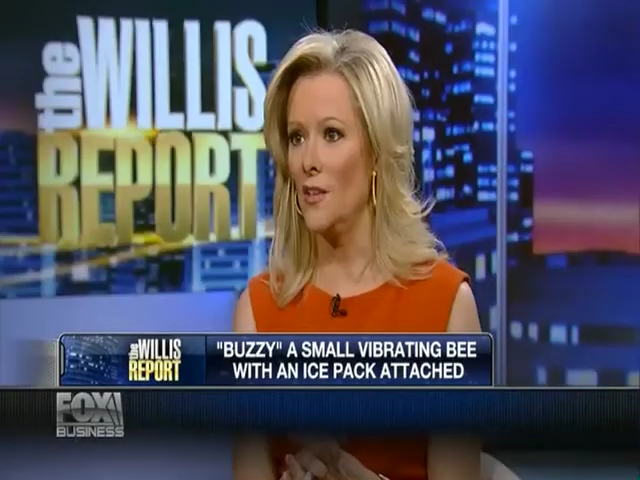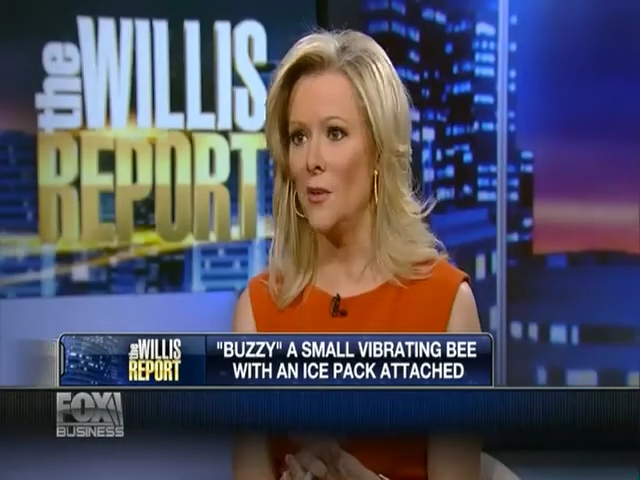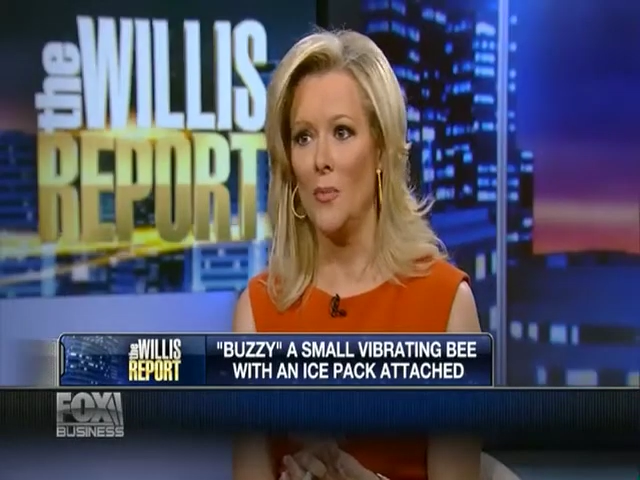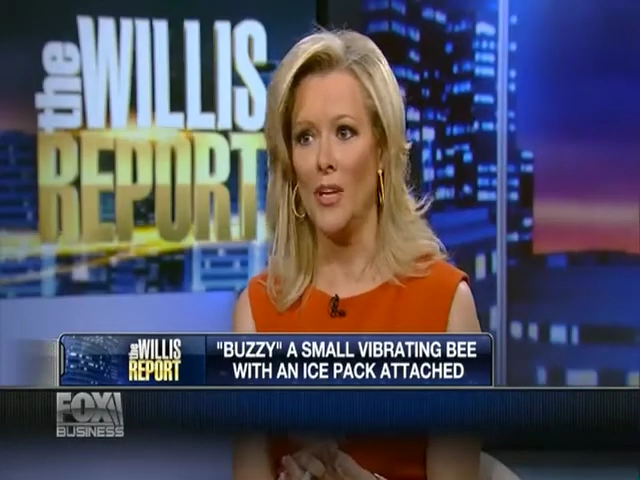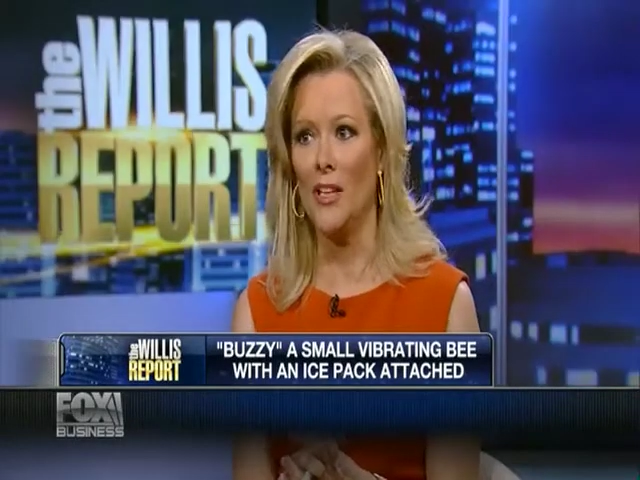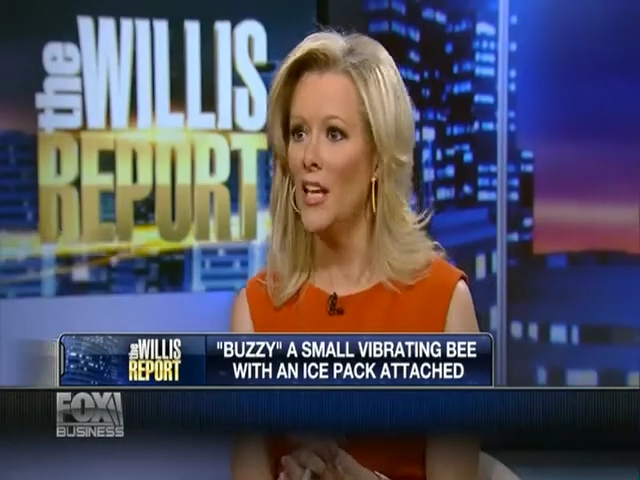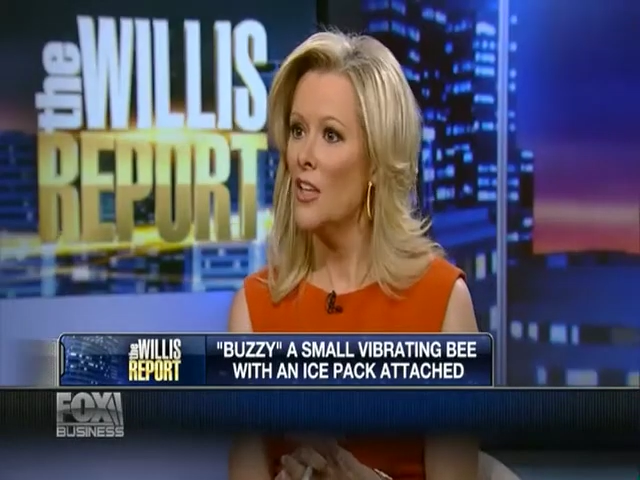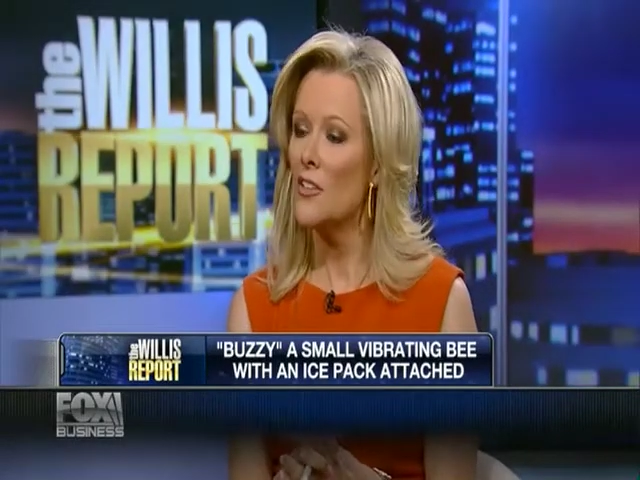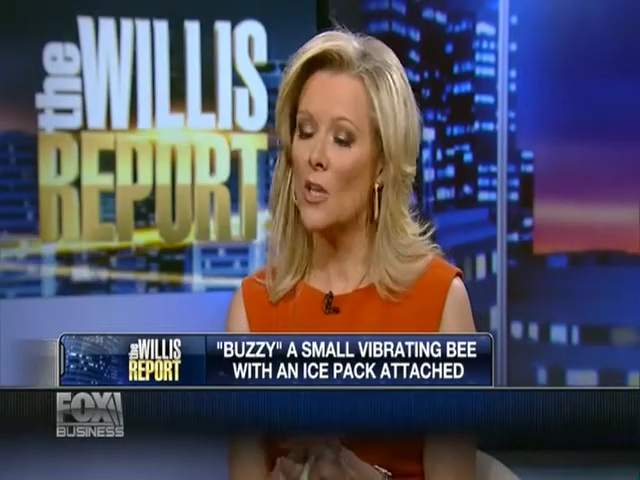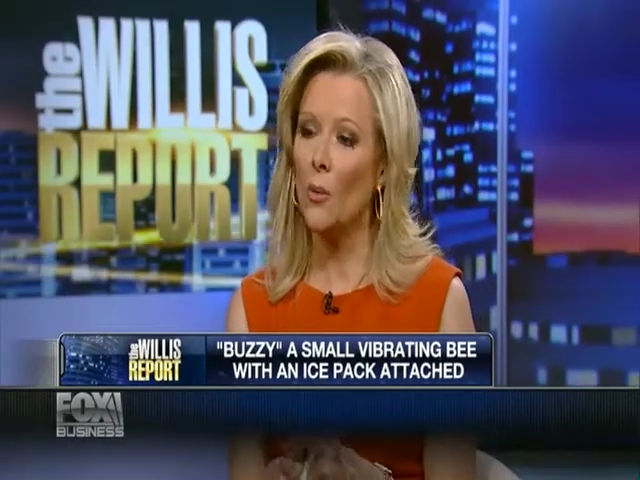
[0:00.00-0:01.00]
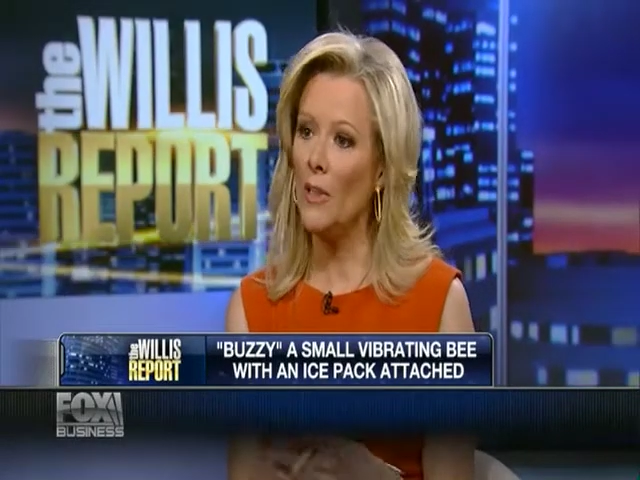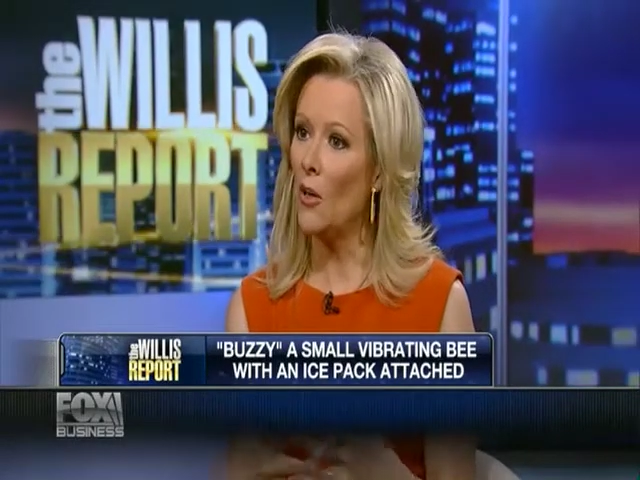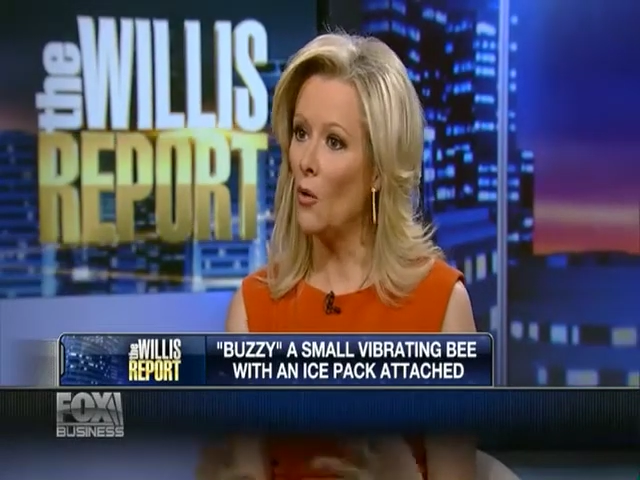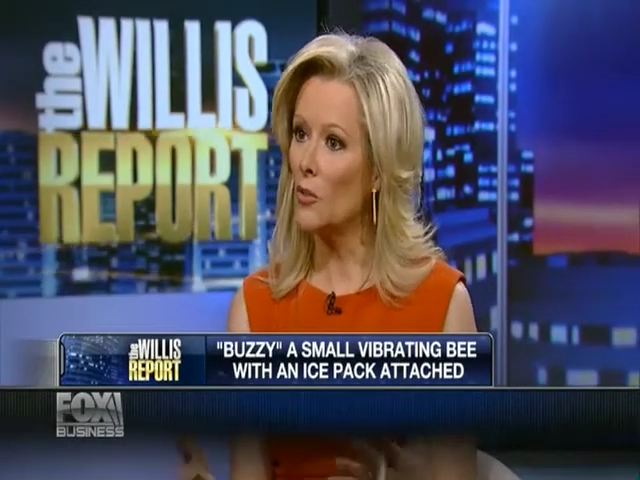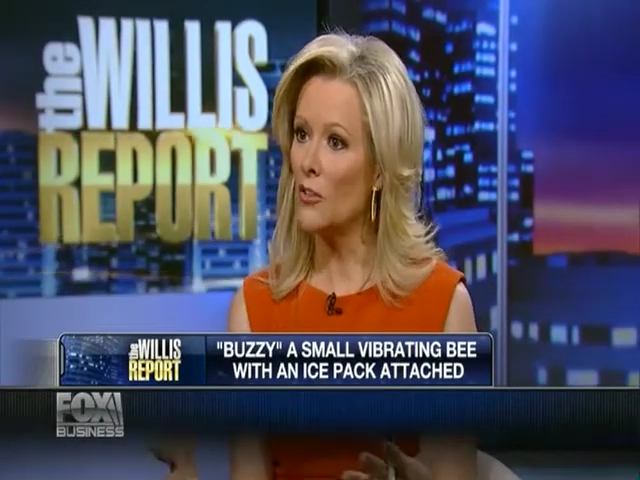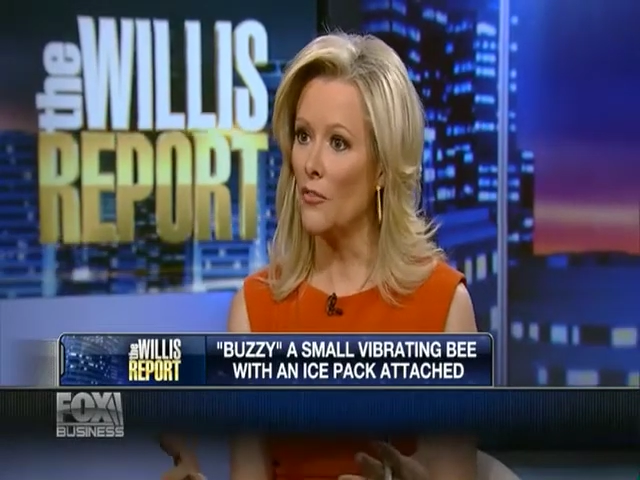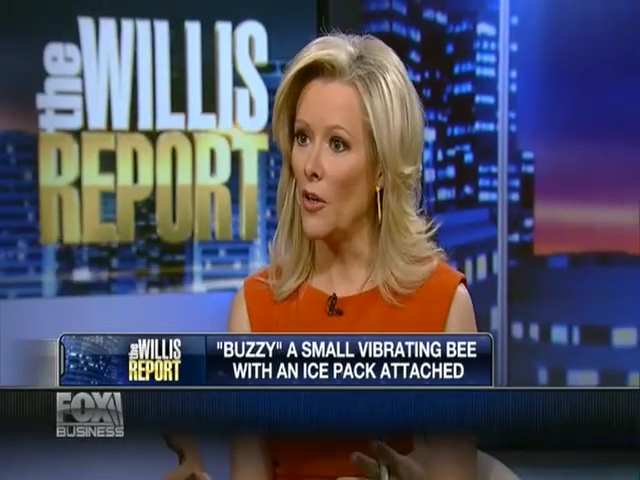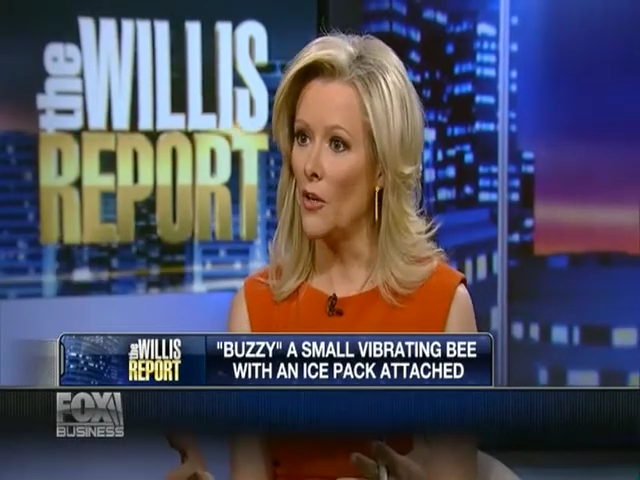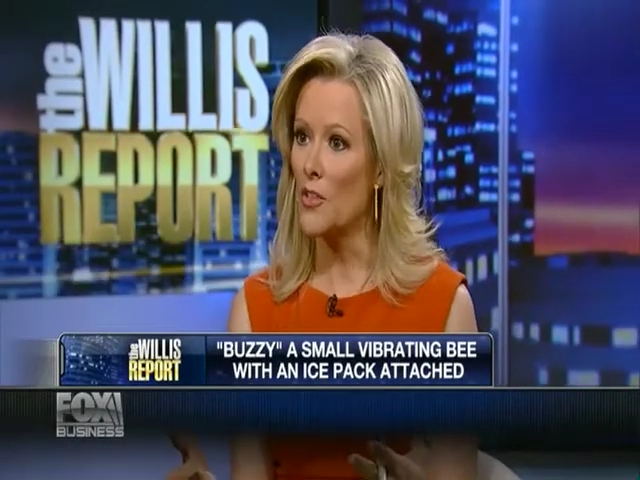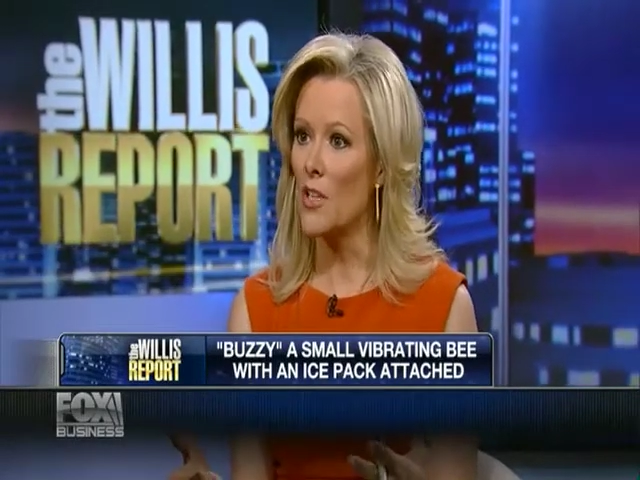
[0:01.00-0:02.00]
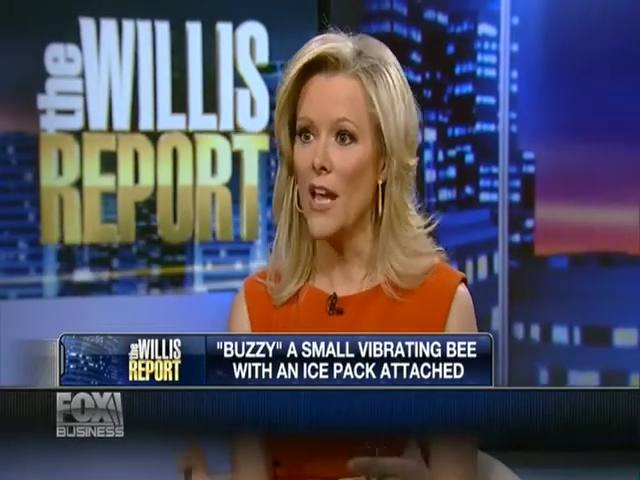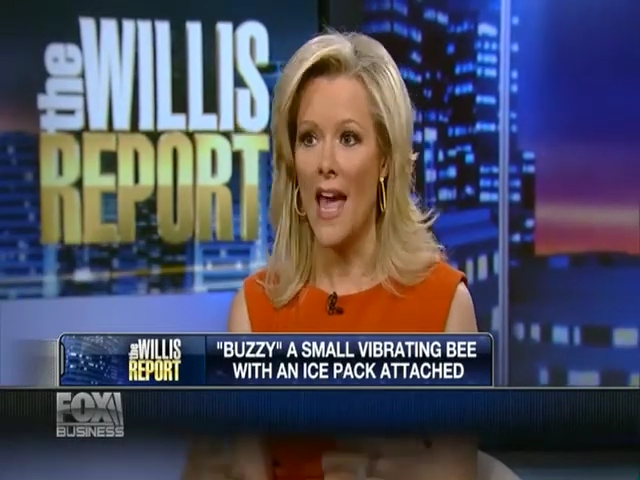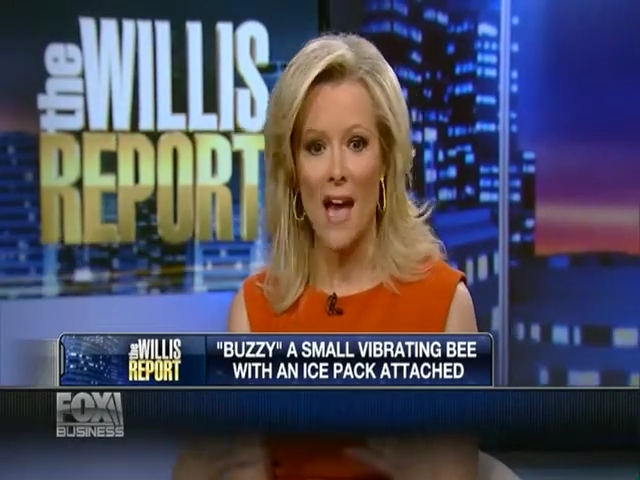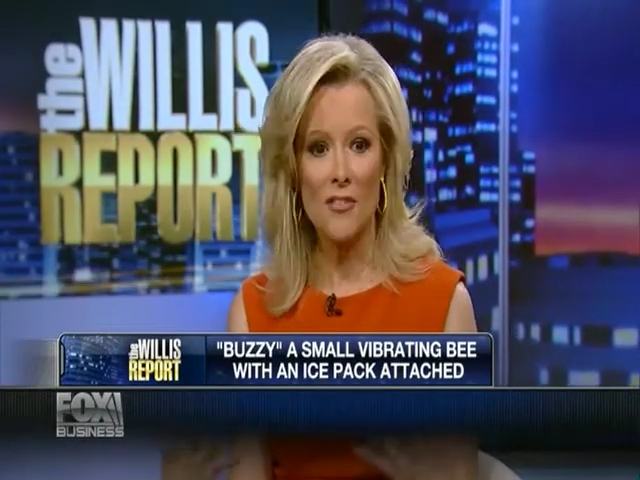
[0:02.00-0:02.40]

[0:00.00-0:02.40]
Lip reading: of the needle, but so many older folks